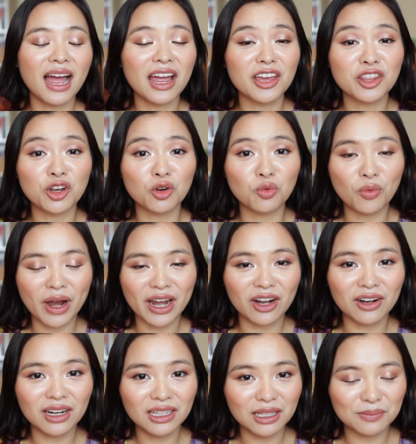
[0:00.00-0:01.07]
I either
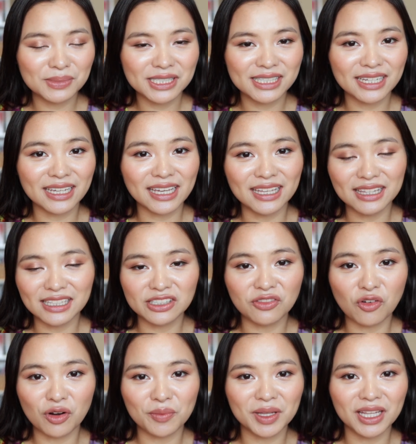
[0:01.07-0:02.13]
wear a lipstick in this
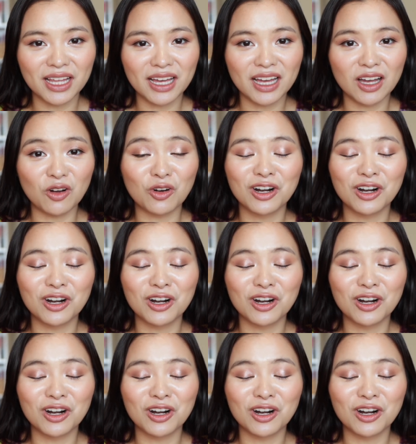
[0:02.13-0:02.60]
formula